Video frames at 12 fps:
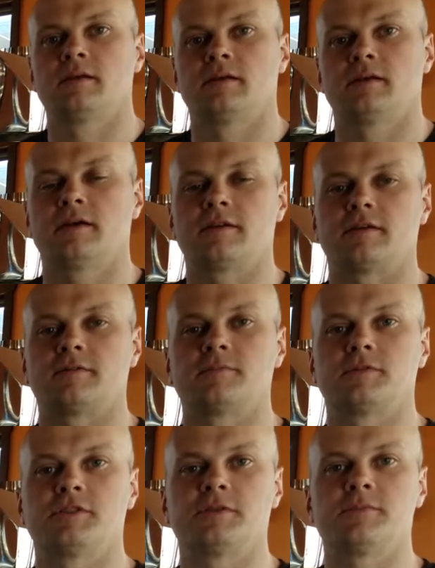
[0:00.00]
Hi there,
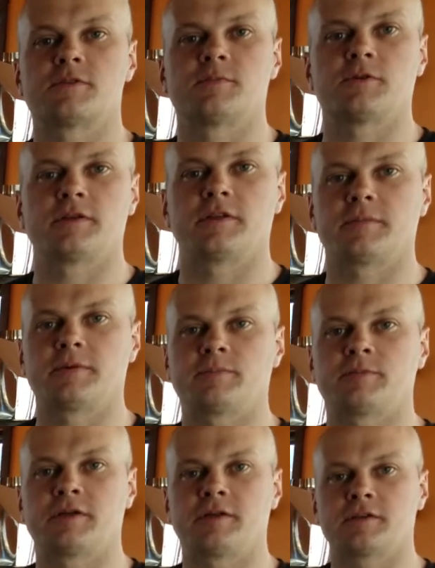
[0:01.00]
Jim, Smoky Lake
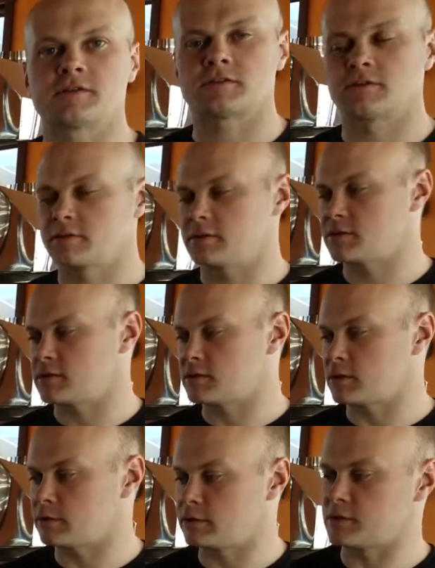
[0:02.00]
Maple Products. This is
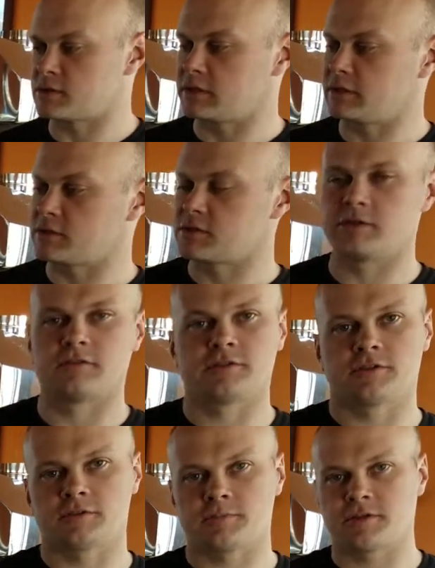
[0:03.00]
our stainless steel
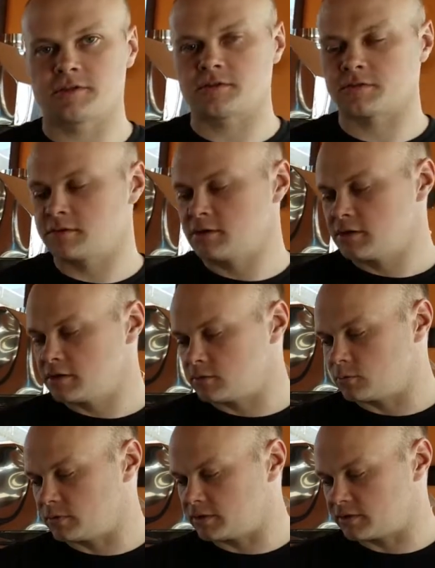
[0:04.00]
filter press
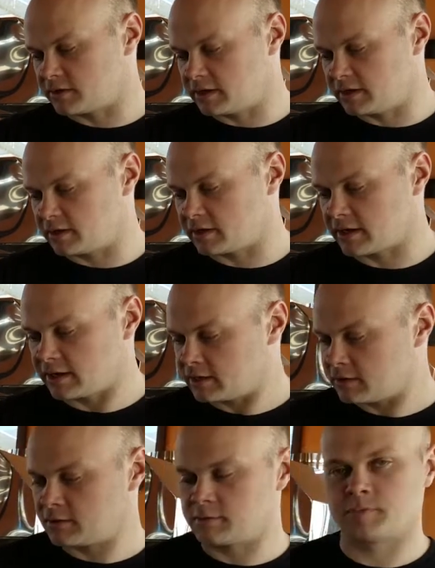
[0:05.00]
with a
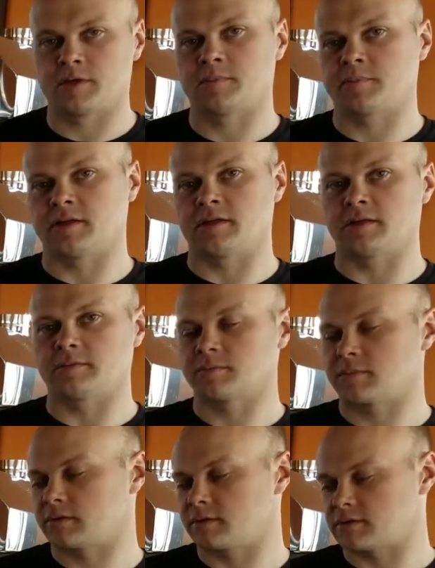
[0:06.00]
hand pump on it.
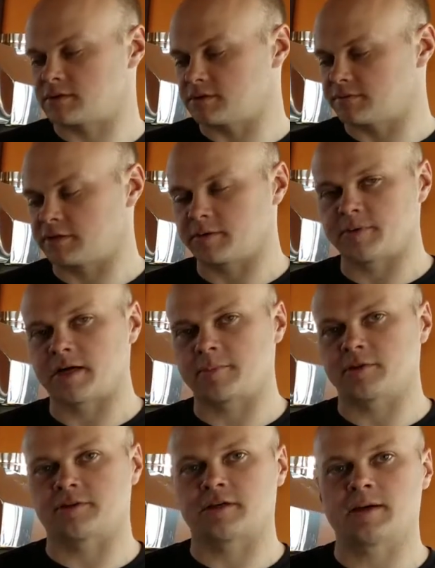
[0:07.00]
This is a very
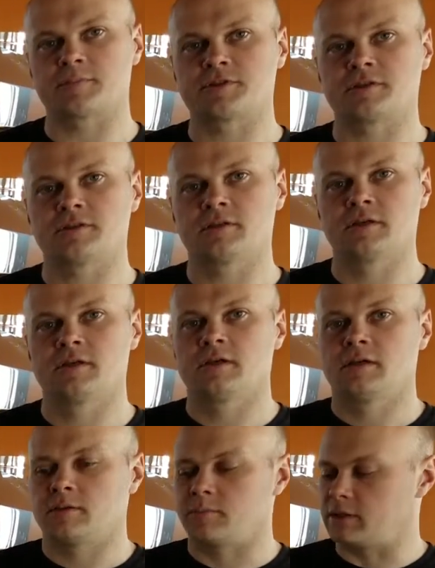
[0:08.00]
popular option
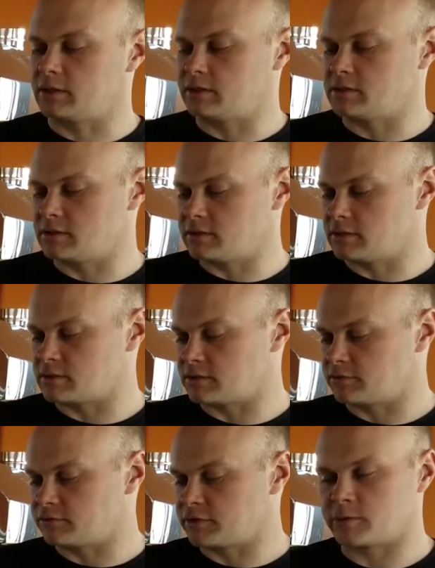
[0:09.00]
because it doesn't
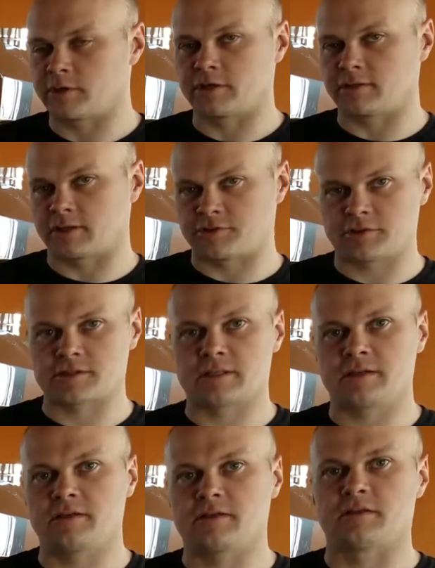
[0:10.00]
require
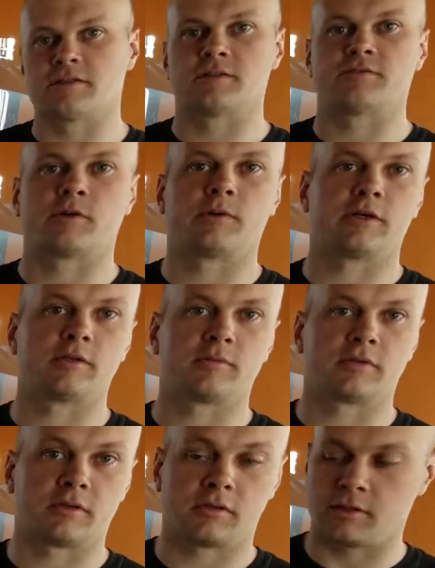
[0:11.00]
electricity, it doesn't require
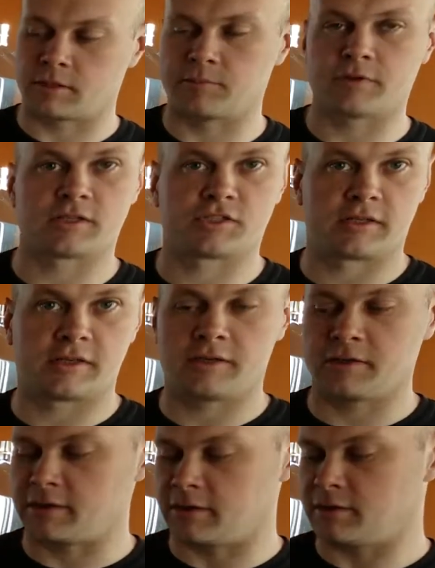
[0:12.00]
compressed
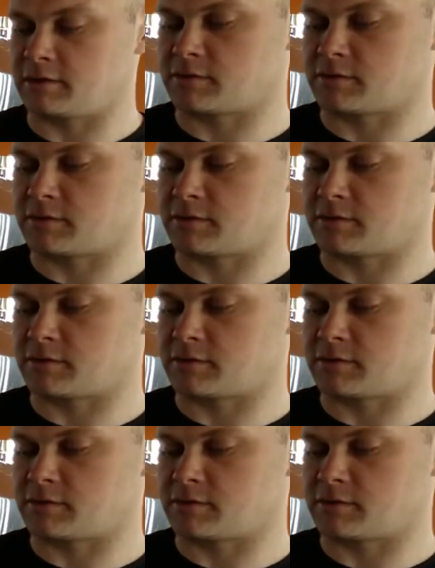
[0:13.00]
air, and it's